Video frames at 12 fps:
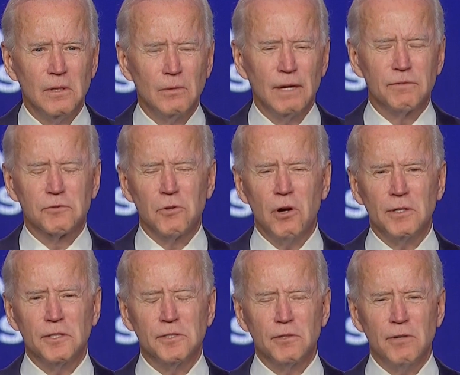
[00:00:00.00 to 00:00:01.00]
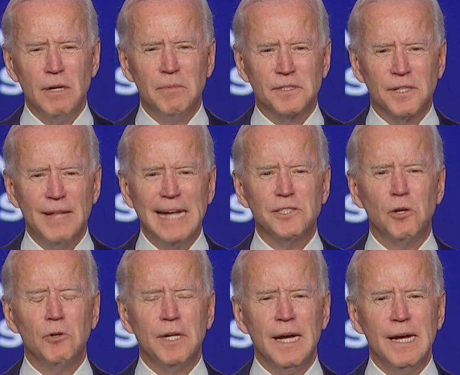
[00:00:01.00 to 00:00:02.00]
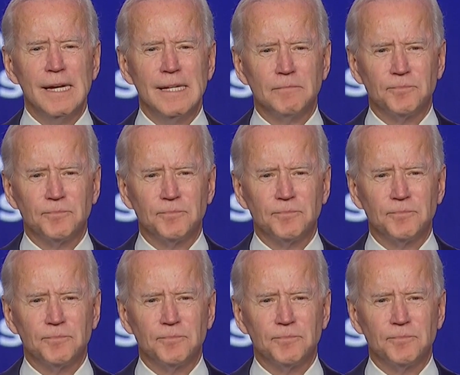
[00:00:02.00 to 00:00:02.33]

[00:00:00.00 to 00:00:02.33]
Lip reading: We have strong disagreements, and that's okay.